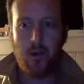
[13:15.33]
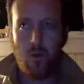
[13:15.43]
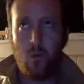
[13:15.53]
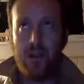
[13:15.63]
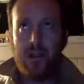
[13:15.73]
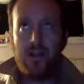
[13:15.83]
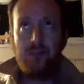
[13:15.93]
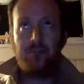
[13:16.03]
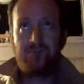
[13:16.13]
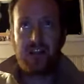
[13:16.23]
we
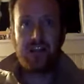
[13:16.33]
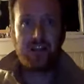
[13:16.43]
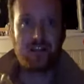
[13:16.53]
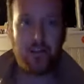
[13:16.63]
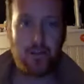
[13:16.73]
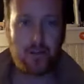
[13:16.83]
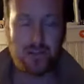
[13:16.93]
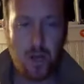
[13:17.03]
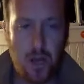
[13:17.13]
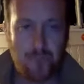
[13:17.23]
can continue to
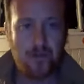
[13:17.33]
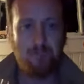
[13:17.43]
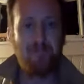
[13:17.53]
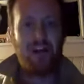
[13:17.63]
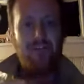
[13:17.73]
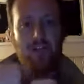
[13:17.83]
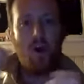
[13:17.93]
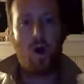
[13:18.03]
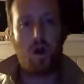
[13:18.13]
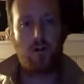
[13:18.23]
strive to bend the
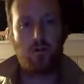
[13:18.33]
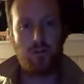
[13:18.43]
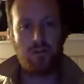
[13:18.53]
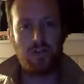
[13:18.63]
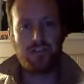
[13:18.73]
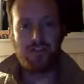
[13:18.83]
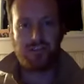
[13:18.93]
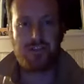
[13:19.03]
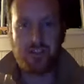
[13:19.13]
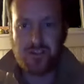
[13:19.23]
arc toward
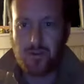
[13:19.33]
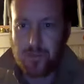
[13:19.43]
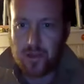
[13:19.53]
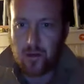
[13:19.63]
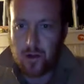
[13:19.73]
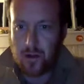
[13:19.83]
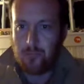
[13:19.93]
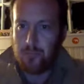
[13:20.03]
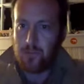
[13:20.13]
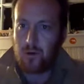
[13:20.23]
justice, as so many great
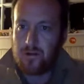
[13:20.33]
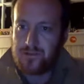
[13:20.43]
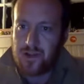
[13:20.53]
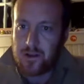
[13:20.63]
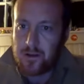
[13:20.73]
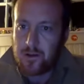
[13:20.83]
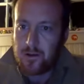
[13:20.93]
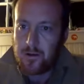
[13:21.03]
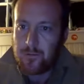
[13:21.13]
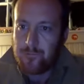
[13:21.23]
people have said.
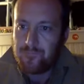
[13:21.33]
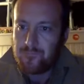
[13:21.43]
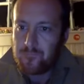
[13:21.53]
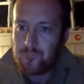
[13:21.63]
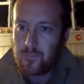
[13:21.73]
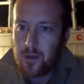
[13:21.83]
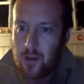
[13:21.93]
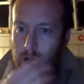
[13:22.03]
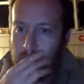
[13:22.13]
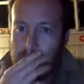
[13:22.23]

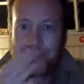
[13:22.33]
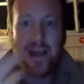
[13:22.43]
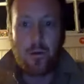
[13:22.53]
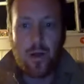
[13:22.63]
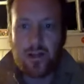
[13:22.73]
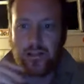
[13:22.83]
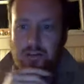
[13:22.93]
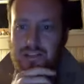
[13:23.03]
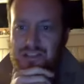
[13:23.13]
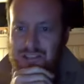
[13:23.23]
Yeah, Rachel,
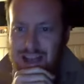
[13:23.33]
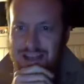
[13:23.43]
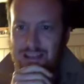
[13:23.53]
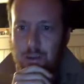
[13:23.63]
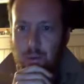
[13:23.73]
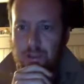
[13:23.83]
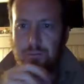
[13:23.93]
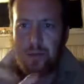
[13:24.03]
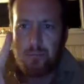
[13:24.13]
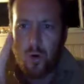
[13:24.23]
exactly. We should
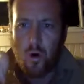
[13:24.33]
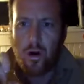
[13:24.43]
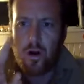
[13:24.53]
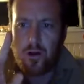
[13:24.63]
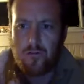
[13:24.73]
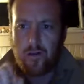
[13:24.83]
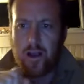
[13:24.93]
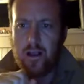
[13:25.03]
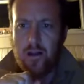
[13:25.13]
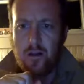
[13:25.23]
be more
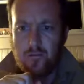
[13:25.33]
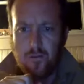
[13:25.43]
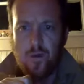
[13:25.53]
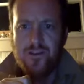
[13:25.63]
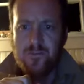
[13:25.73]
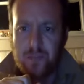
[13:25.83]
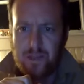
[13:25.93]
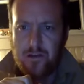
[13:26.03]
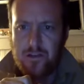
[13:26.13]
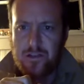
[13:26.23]
afraid of forced
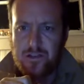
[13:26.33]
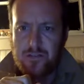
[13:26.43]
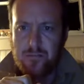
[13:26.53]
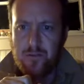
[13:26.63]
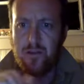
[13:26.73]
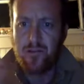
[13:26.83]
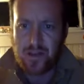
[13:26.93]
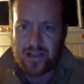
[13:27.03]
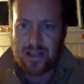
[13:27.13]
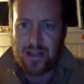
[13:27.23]
patriotism than
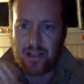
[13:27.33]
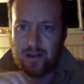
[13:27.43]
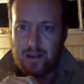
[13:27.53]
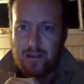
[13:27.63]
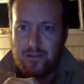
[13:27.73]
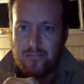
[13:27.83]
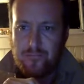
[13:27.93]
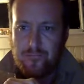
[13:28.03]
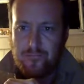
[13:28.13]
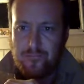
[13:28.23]
taking a knee.
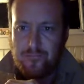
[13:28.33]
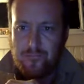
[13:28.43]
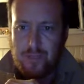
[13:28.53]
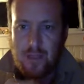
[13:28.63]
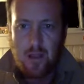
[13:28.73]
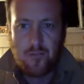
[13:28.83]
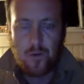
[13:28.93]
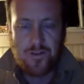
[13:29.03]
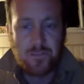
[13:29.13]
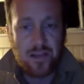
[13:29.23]

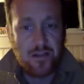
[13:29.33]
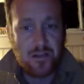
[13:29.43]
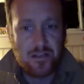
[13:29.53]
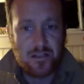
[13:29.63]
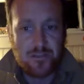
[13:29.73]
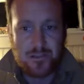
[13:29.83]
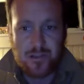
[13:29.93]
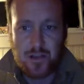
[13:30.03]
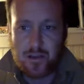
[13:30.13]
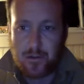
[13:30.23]
Forced patriotism is
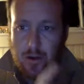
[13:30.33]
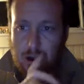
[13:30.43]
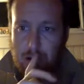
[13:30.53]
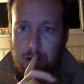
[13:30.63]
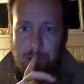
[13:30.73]
not democratic.